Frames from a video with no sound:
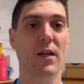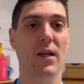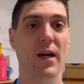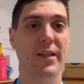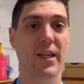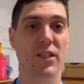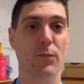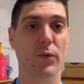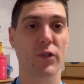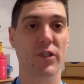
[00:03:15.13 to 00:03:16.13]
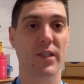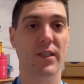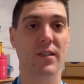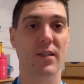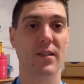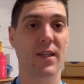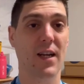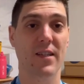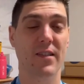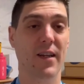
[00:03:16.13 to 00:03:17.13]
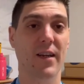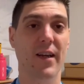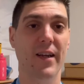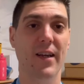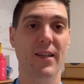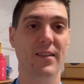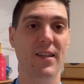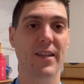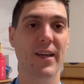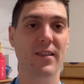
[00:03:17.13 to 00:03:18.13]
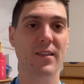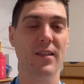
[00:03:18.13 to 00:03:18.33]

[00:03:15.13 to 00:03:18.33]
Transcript: and just pushed it the last 10k until the end.